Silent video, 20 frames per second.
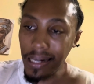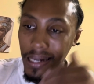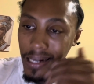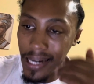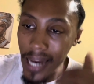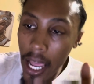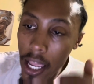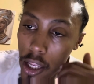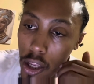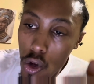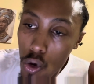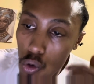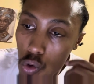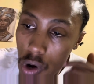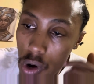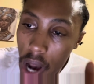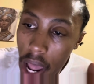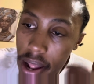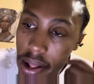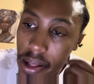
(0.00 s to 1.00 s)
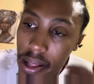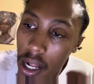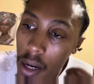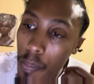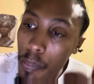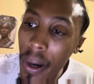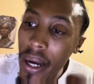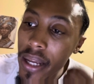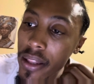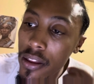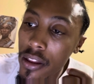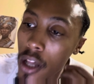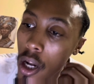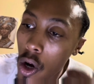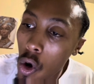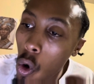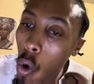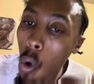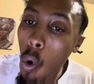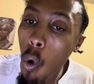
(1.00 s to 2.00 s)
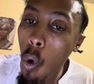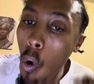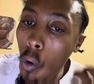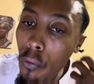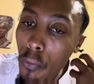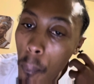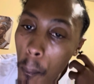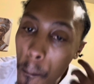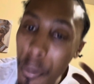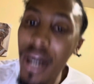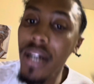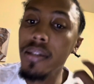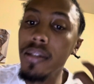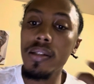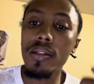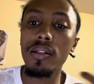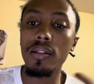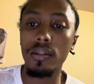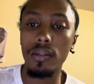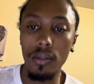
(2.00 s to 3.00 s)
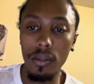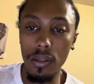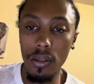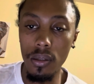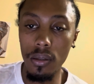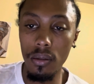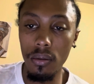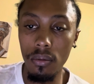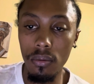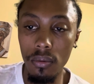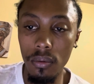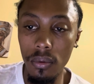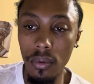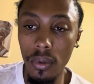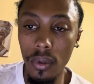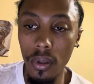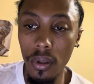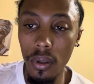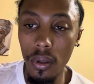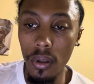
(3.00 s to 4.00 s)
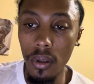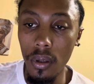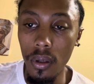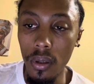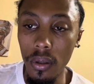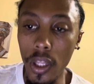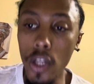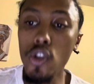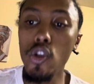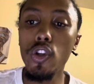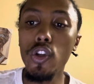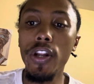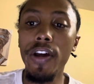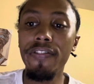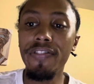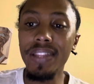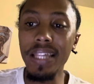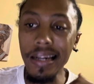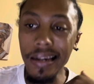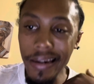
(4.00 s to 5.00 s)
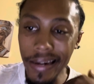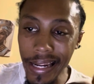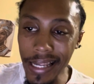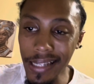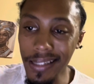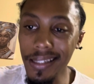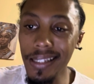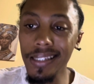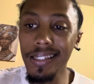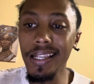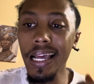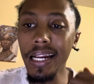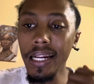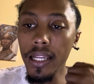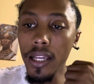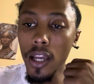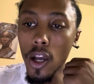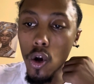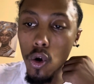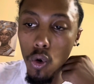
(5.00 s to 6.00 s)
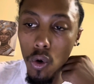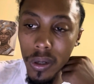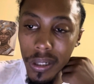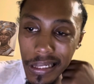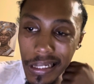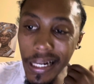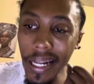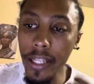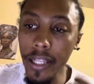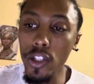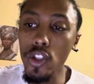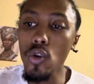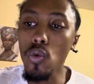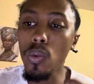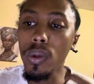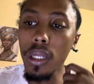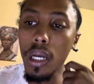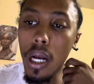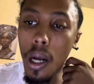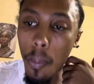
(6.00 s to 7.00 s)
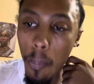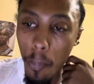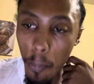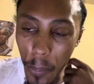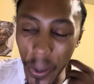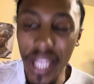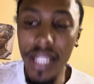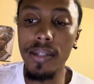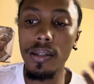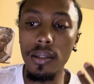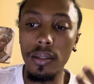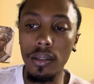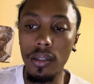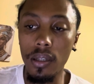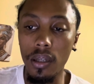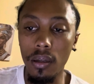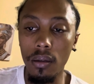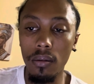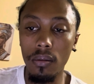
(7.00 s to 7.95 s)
regulated by the law of persons. They should have the necessary contractual capacity,